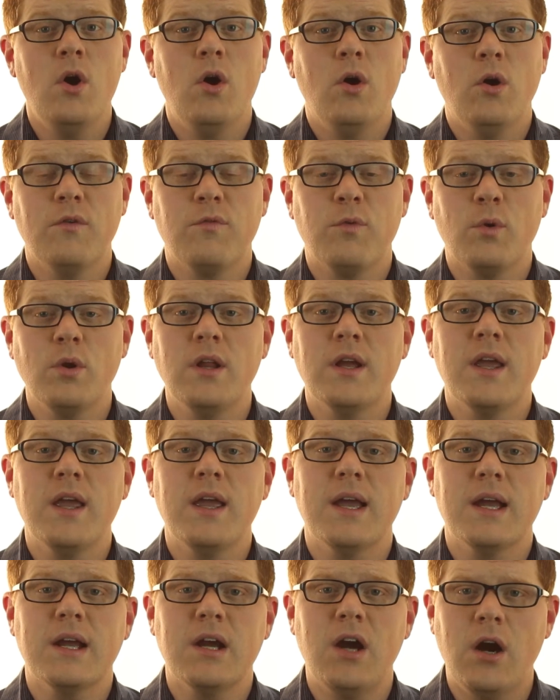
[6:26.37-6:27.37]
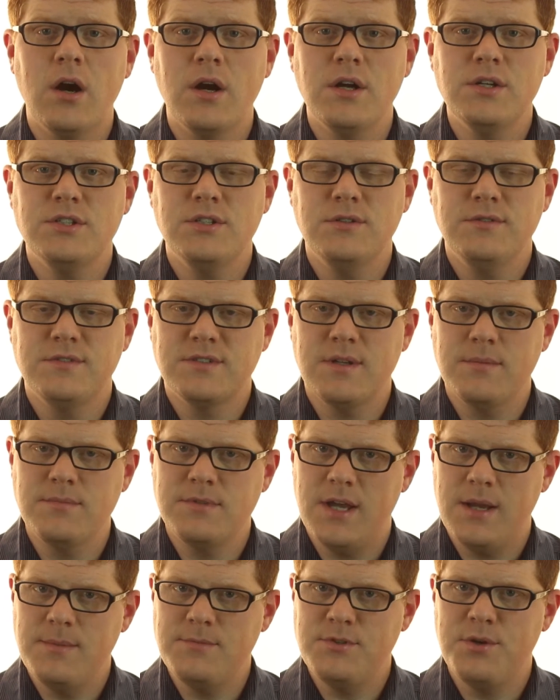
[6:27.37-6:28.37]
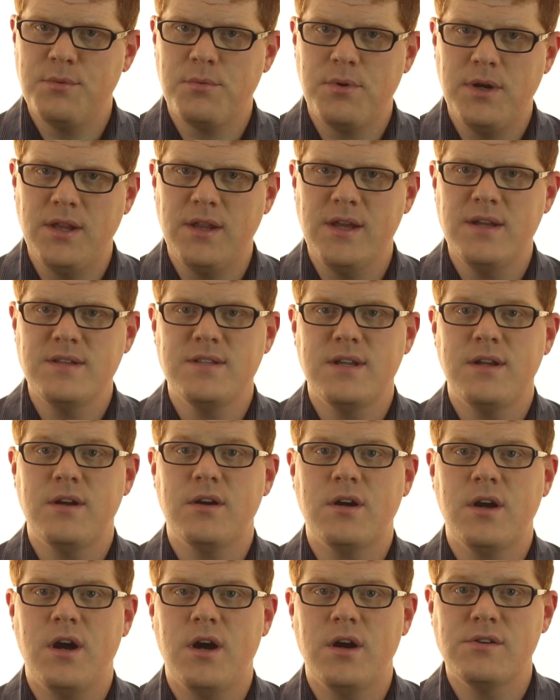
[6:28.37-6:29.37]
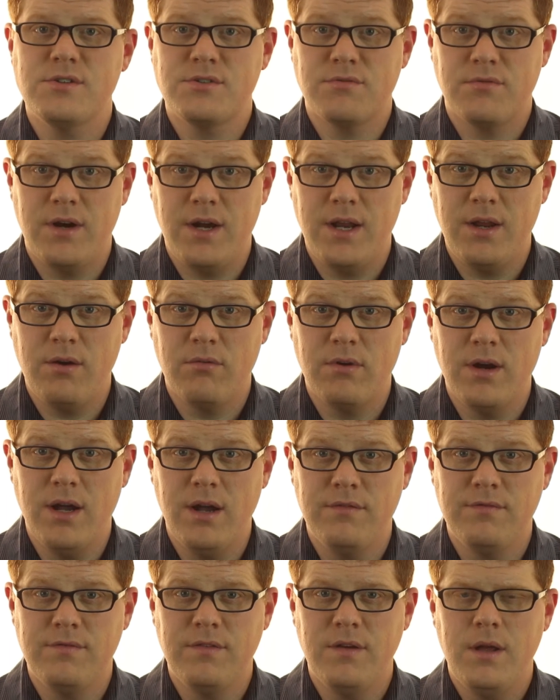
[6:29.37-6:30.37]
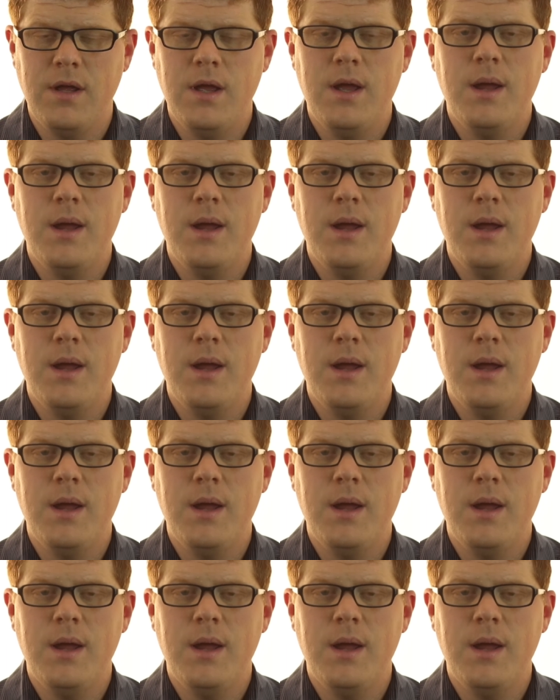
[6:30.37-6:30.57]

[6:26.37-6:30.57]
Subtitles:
or if we're looking at car issues, sometimes you realize that your car is running rough.